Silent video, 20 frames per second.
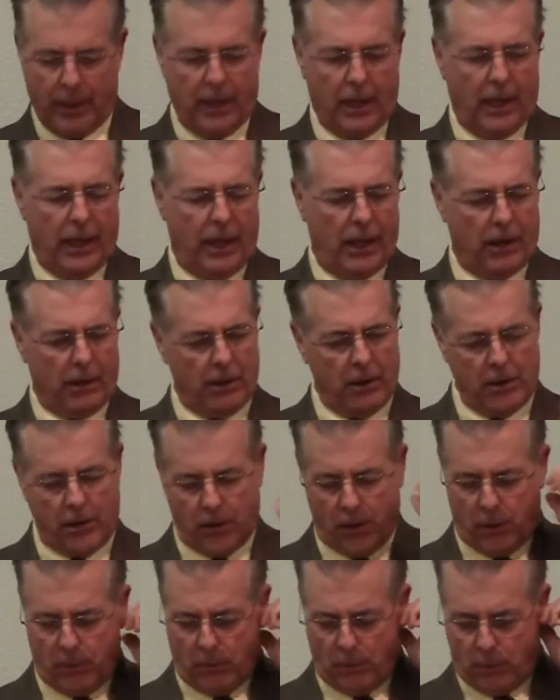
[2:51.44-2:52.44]
Here in
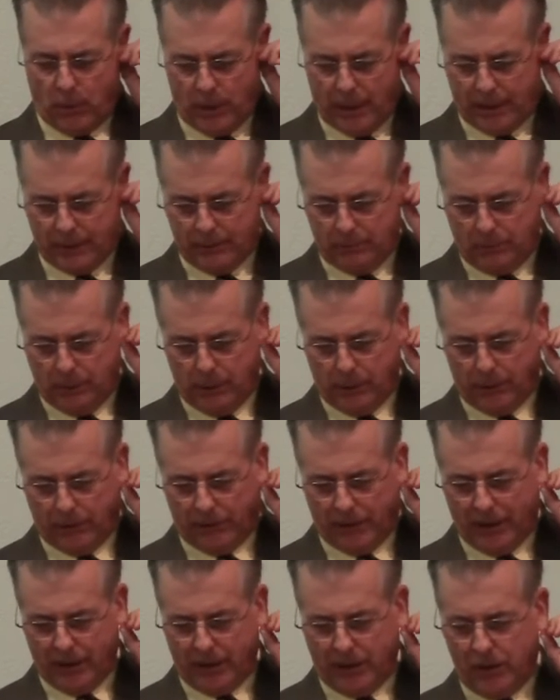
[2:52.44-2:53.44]
Job 1, we will
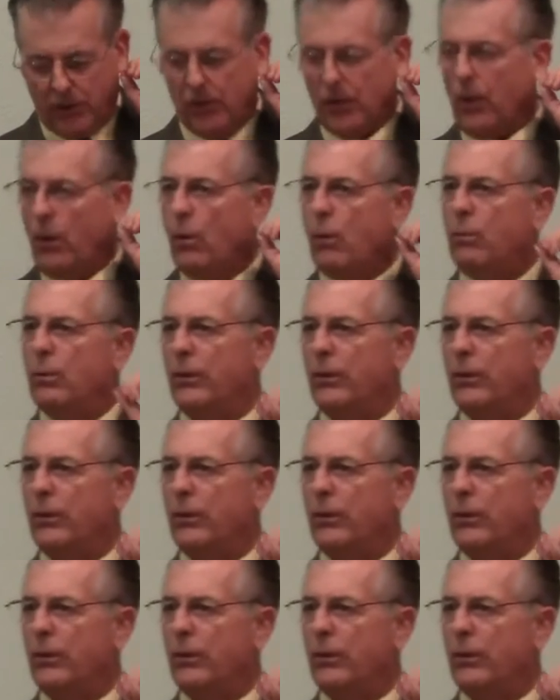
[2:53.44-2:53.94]
see that Job